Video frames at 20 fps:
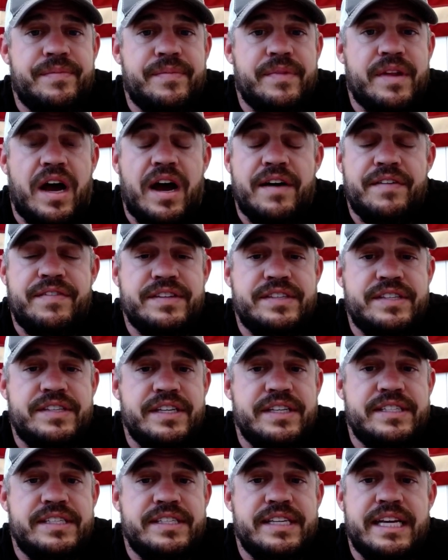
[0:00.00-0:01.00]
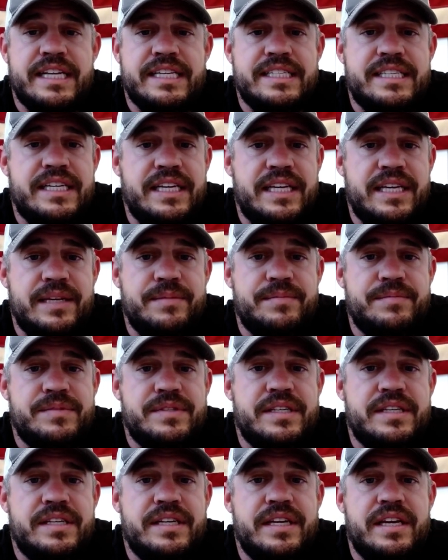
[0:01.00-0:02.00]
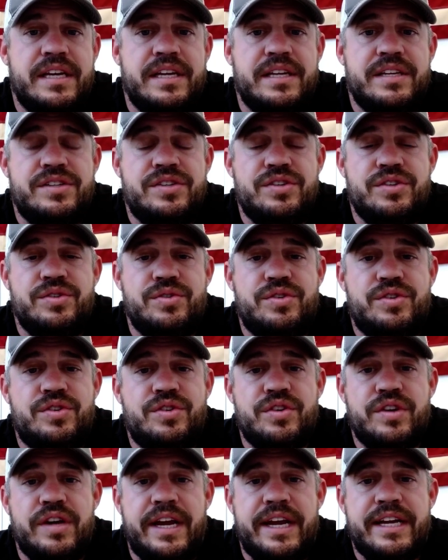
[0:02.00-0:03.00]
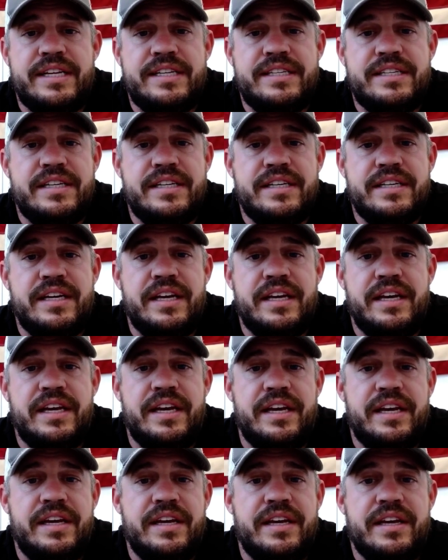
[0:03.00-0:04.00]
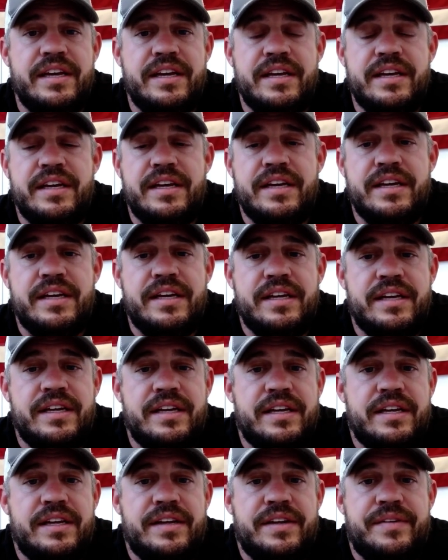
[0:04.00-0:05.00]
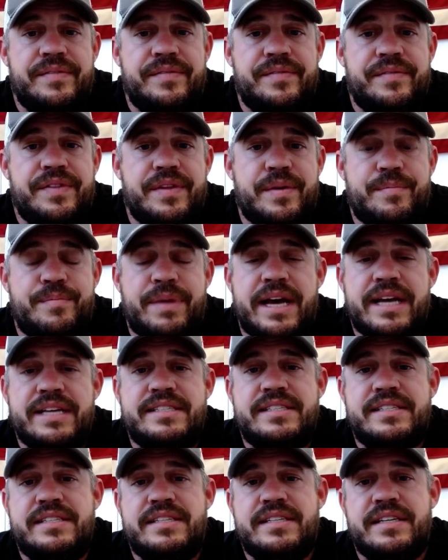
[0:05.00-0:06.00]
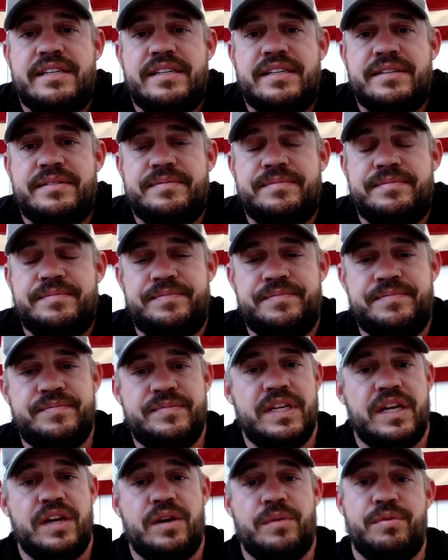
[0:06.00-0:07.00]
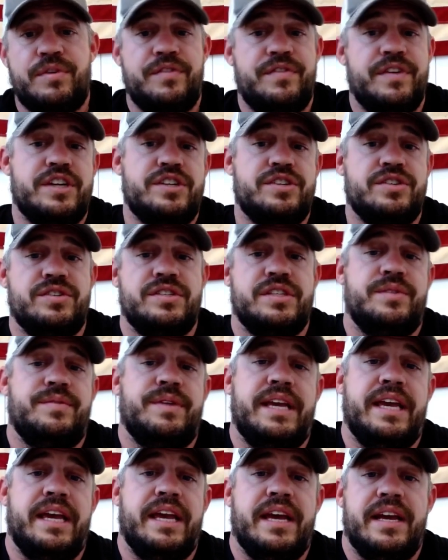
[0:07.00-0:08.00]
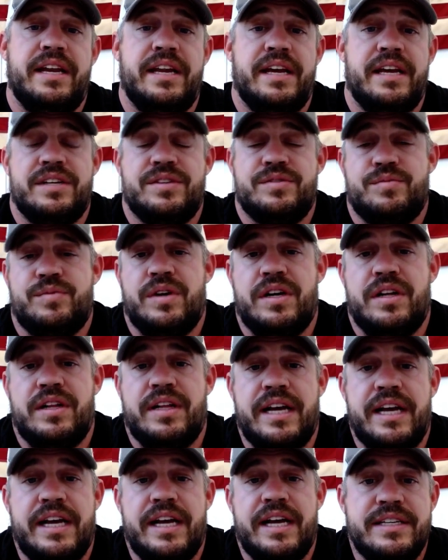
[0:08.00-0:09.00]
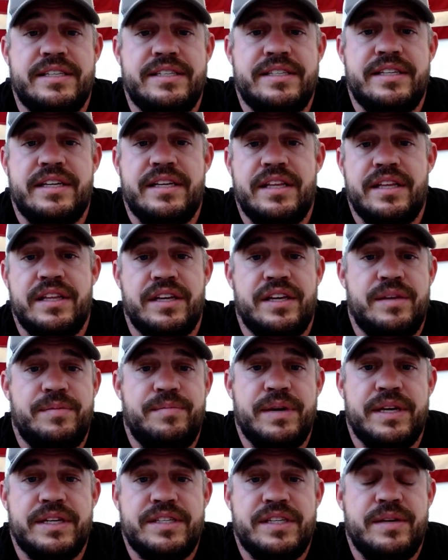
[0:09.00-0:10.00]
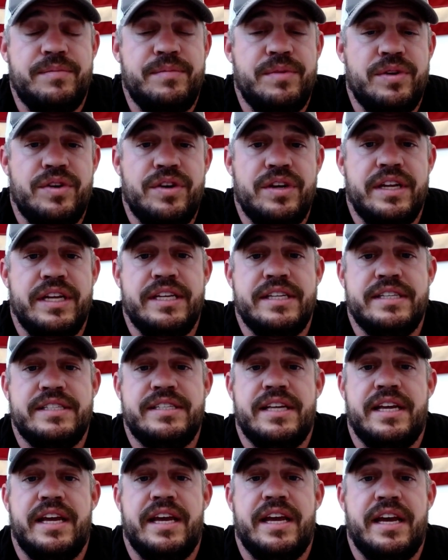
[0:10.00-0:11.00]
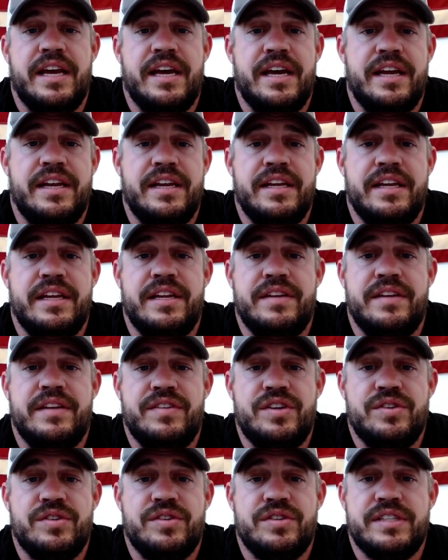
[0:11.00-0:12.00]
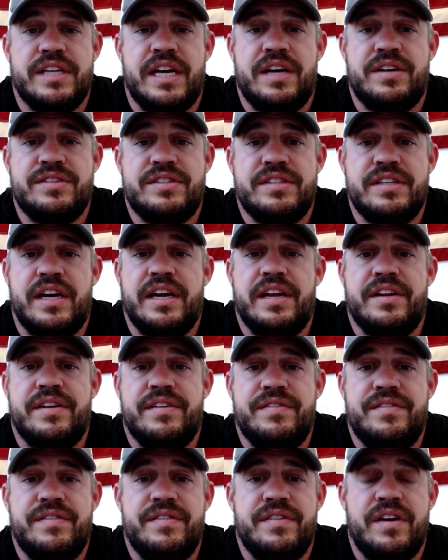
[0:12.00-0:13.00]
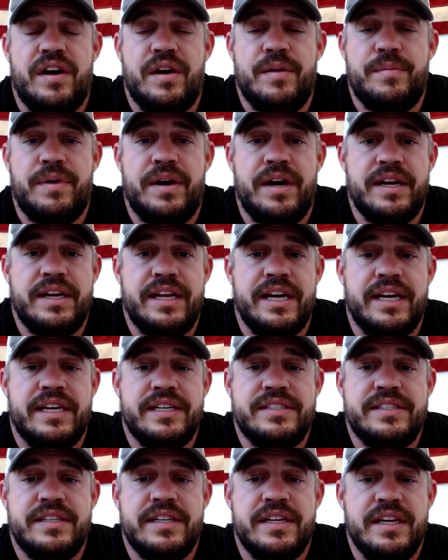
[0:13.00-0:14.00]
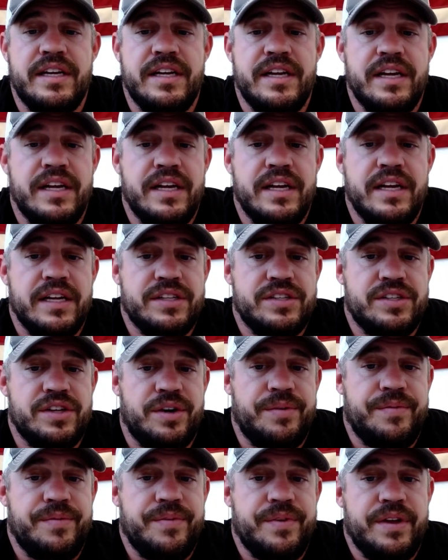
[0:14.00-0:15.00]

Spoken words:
offices and teams, and to create the best dental professionals that we can, as well as the best communities and individuals outside of our podcasts. So